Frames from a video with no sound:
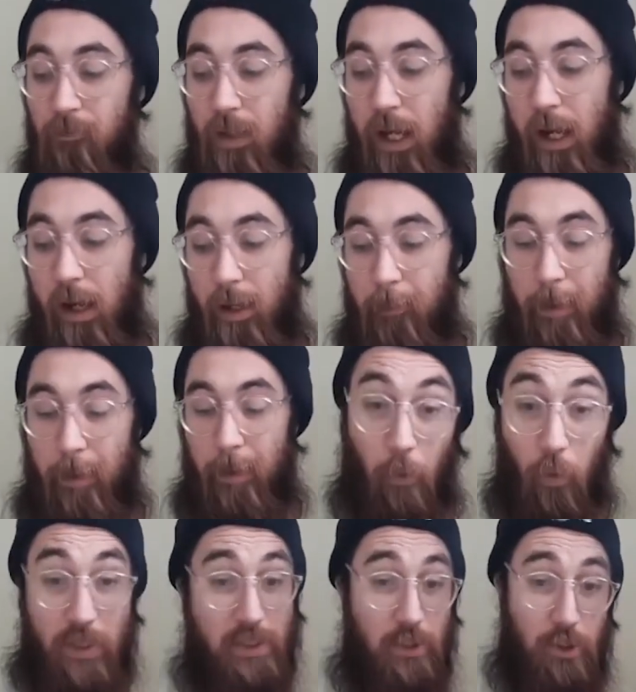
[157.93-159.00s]
it might
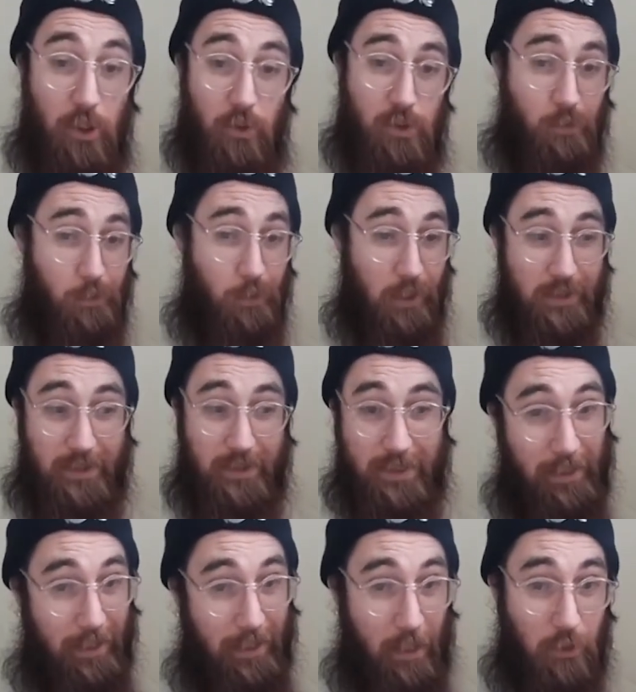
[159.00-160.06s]
poison you, so we're going to see
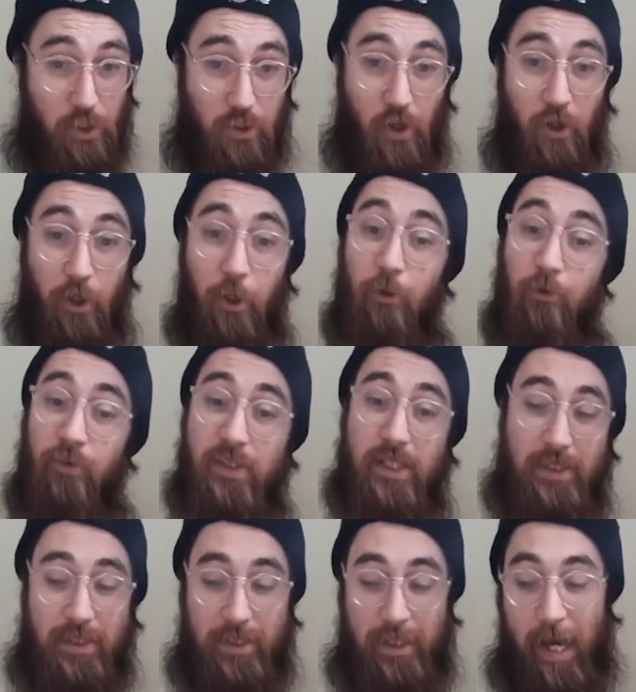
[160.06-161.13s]
like how strong are you at
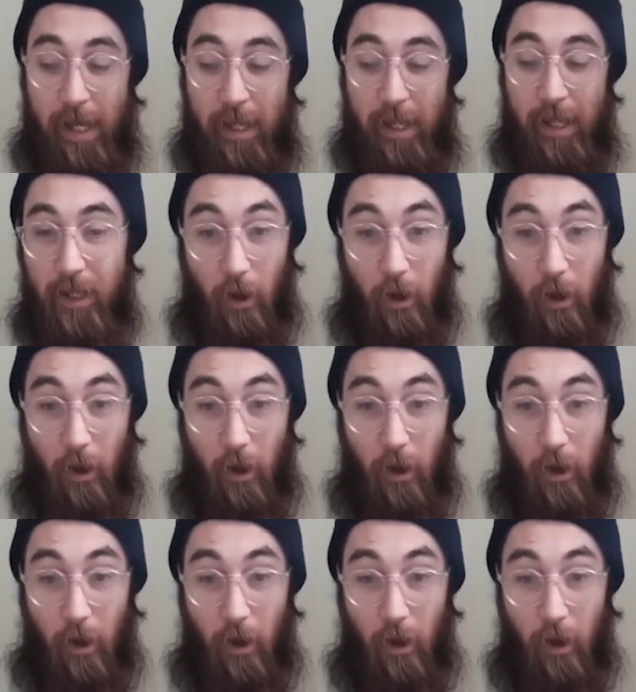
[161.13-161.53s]
resisting that.